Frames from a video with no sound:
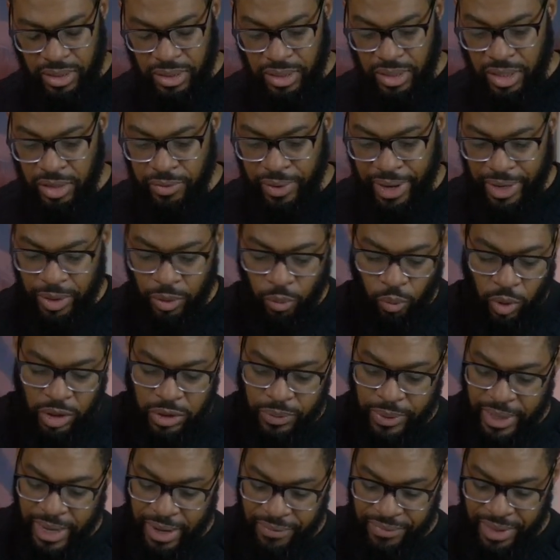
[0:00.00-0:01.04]
All right, once
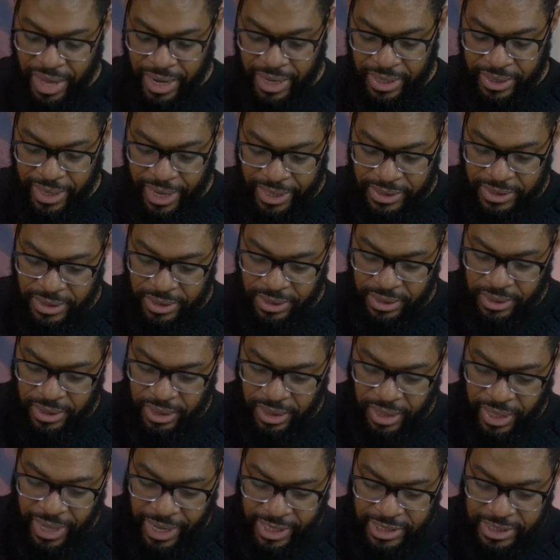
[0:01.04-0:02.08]
we have that connected, the
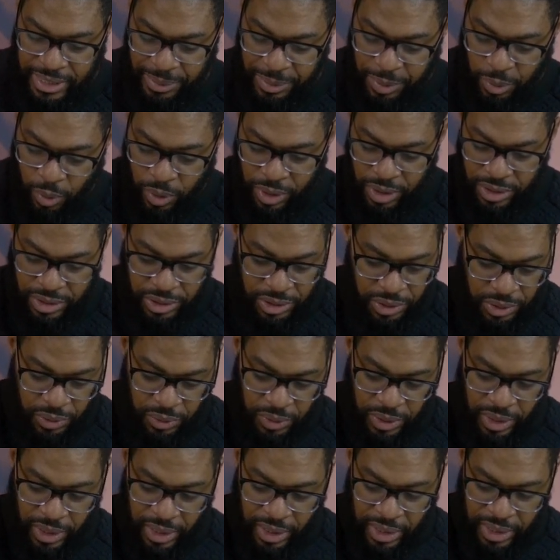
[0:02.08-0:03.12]
next thing you want to do
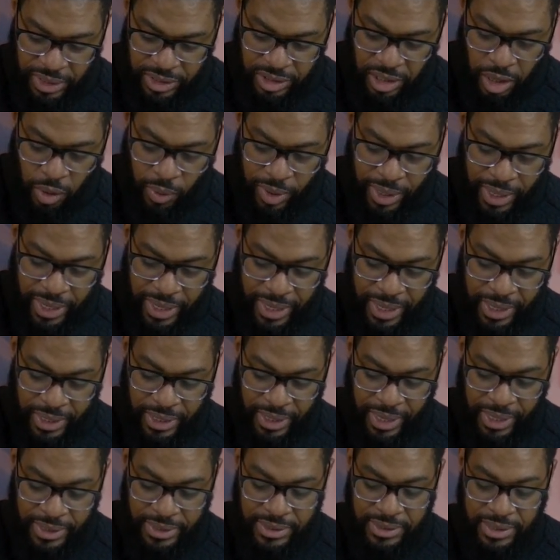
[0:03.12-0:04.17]
is go ahead
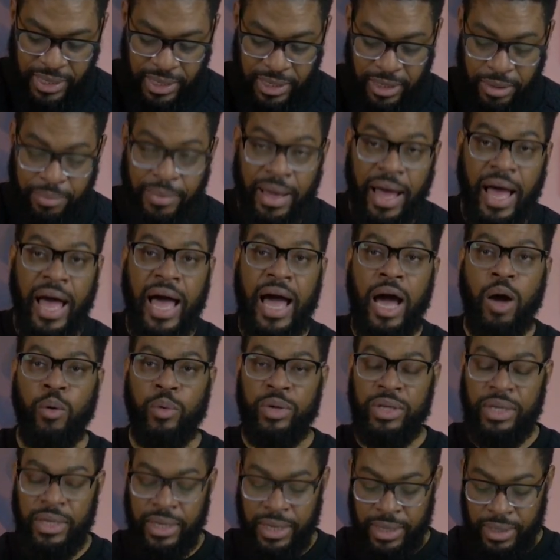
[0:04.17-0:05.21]
and set up how we
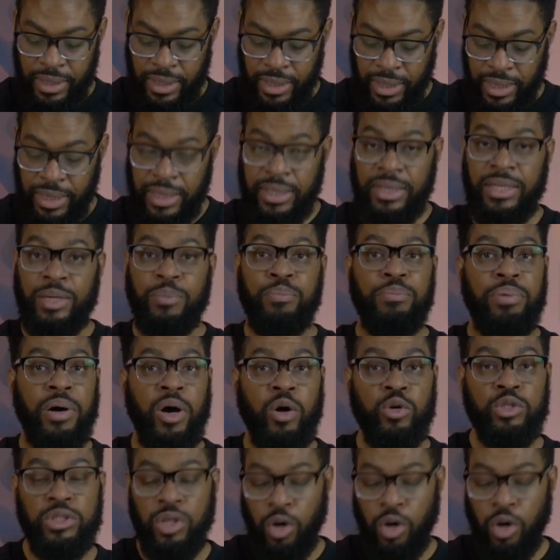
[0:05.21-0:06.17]
get the post